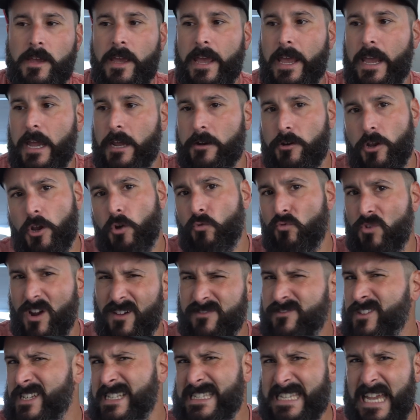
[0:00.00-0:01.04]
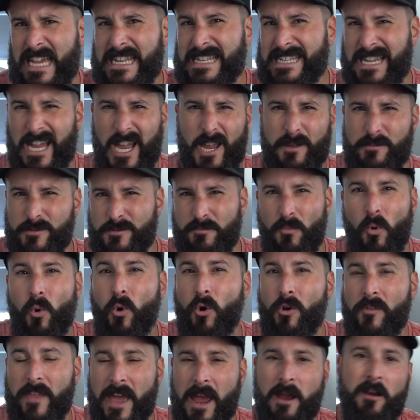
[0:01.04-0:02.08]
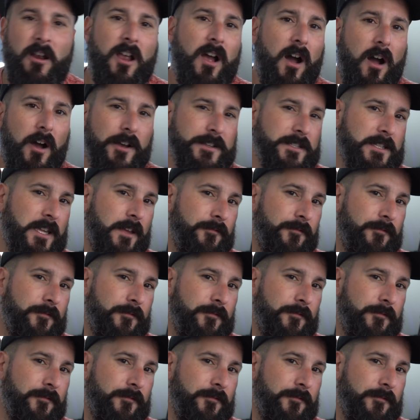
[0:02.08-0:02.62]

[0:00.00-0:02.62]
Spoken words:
and roughly 10 times more that cost